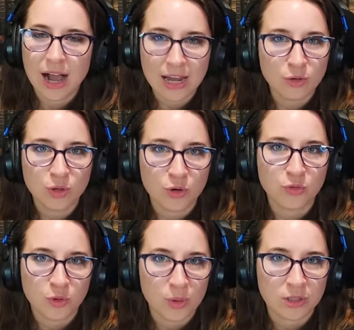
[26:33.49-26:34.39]
I don't know
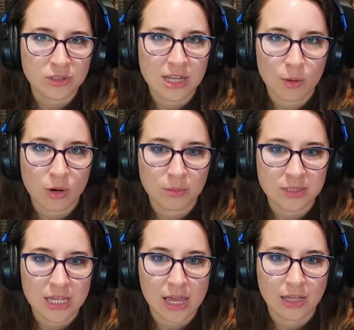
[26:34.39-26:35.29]
if you understand what I'm
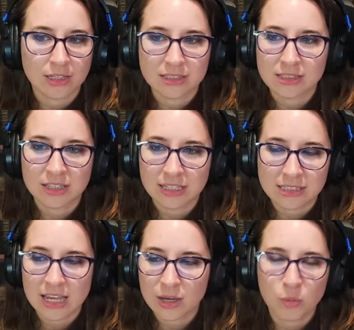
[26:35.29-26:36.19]
saying.
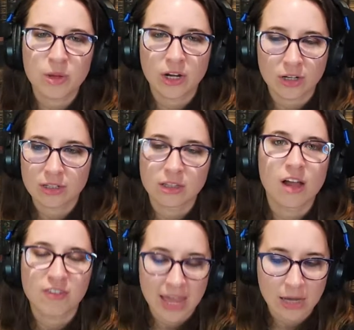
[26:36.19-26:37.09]
It's like a weird
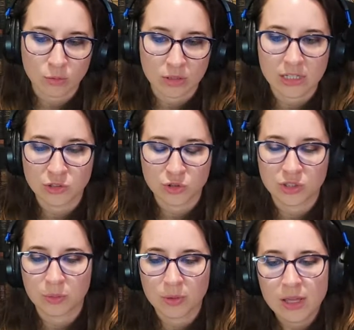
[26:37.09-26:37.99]
love-hate
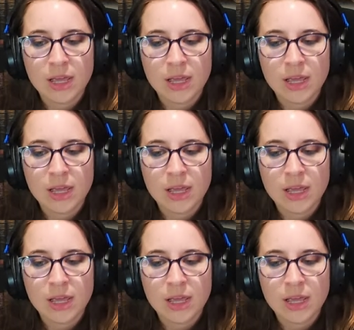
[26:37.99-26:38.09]
relationship.